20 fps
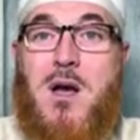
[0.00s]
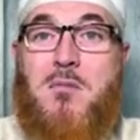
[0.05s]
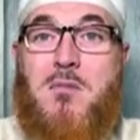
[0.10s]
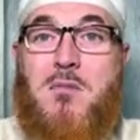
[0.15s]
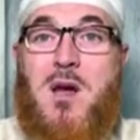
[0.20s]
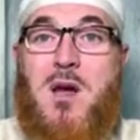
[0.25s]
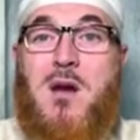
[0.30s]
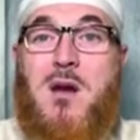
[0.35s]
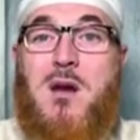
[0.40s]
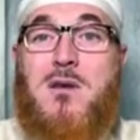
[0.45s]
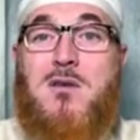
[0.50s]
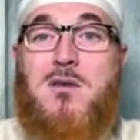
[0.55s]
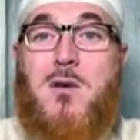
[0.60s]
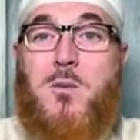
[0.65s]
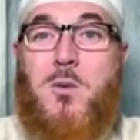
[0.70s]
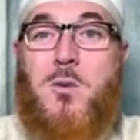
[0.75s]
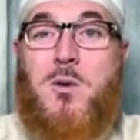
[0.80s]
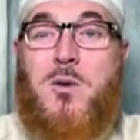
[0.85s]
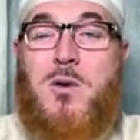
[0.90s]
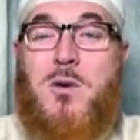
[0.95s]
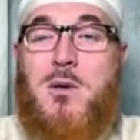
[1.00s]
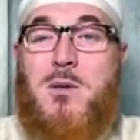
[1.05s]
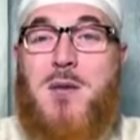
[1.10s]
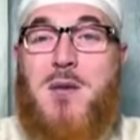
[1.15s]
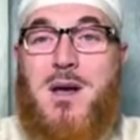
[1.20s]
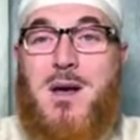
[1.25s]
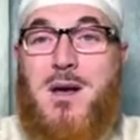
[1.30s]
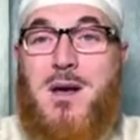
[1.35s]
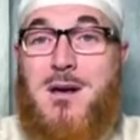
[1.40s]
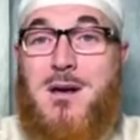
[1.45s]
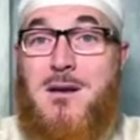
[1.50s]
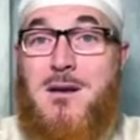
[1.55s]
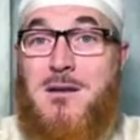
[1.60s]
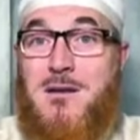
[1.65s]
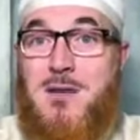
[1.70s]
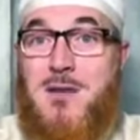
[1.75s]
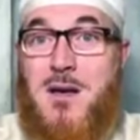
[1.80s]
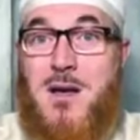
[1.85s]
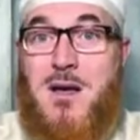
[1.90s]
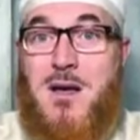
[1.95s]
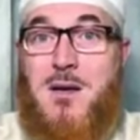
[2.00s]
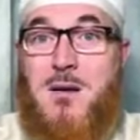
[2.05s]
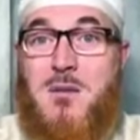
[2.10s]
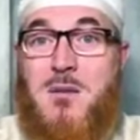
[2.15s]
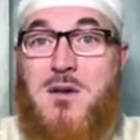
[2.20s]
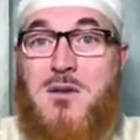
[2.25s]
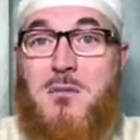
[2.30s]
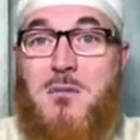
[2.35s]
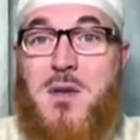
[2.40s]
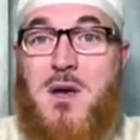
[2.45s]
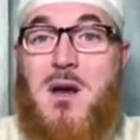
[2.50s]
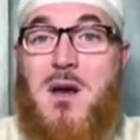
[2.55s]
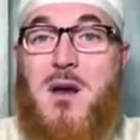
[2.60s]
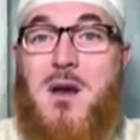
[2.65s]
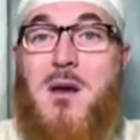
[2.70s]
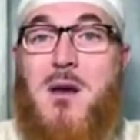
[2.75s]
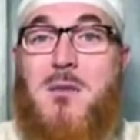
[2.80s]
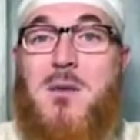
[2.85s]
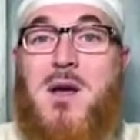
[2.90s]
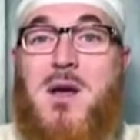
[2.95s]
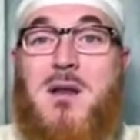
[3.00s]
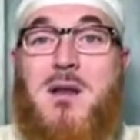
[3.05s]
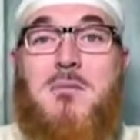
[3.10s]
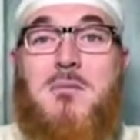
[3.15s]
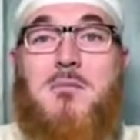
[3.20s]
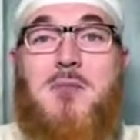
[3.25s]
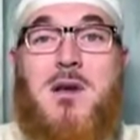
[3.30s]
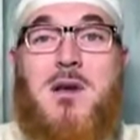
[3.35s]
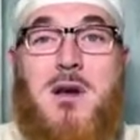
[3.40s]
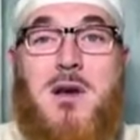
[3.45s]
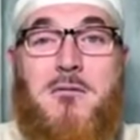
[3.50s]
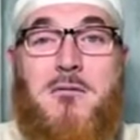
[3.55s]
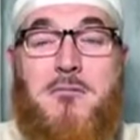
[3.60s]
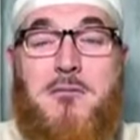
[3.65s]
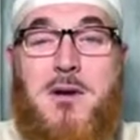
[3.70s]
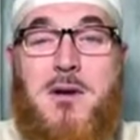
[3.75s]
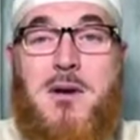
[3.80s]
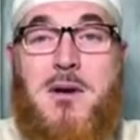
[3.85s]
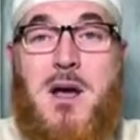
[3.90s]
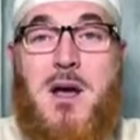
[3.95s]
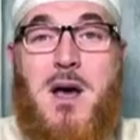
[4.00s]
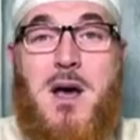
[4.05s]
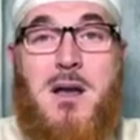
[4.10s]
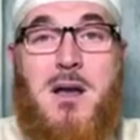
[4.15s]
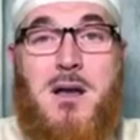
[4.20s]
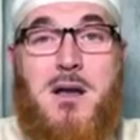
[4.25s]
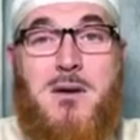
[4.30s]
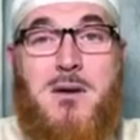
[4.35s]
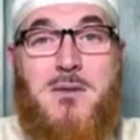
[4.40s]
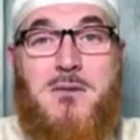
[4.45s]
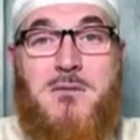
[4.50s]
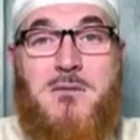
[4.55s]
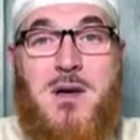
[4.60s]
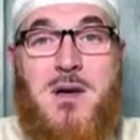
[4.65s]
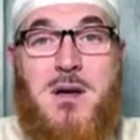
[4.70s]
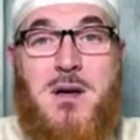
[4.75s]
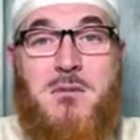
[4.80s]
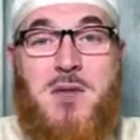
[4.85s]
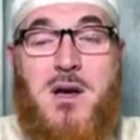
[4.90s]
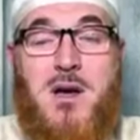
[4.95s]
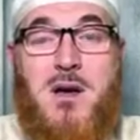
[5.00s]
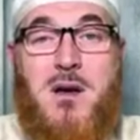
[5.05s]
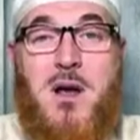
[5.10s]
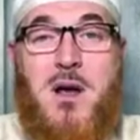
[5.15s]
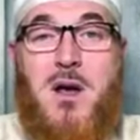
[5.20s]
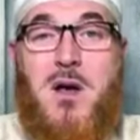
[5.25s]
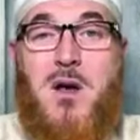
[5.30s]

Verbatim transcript: May Allah support them against their enemies. May Allah make them triumphant. Allahumma ameen.